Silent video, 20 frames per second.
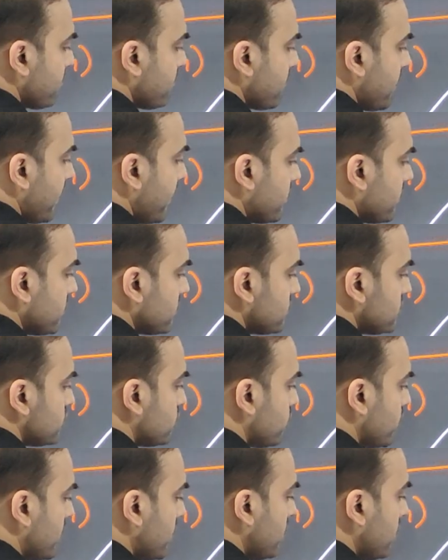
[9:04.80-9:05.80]
minus
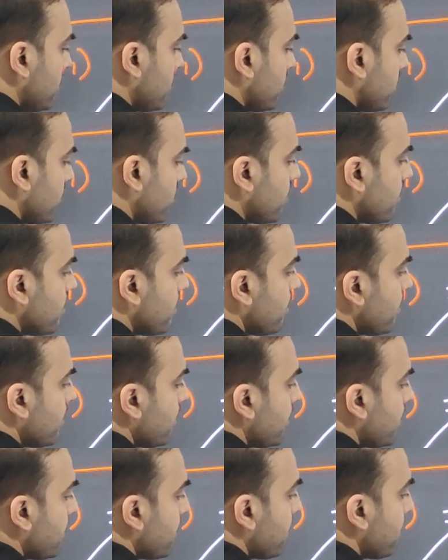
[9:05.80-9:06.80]
1
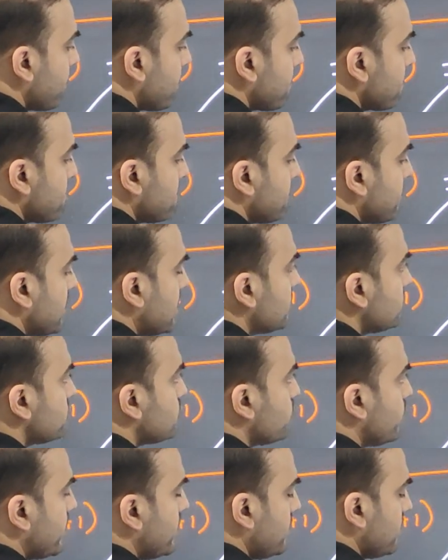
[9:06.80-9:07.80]

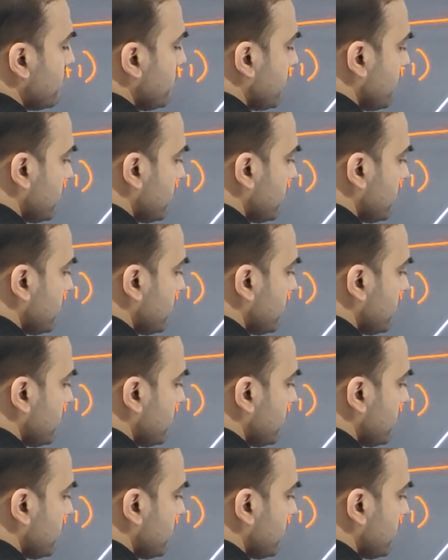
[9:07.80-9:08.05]
plus 1,